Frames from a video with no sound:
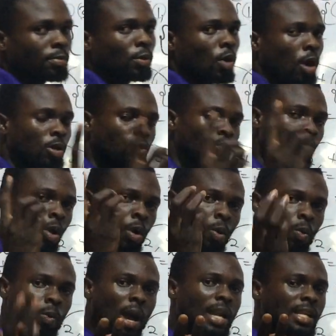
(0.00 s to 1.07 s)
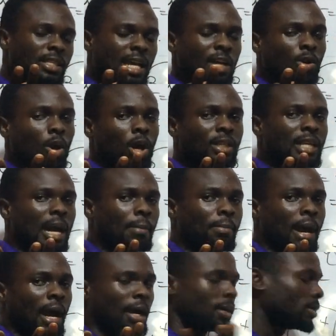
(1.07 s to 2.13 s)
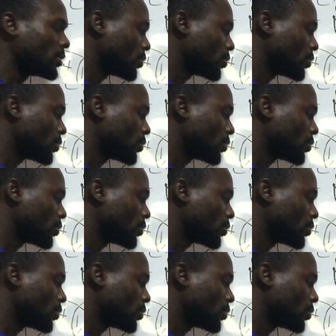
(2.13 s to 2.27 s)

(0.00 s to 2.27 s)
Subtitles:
because 1 is an odd number.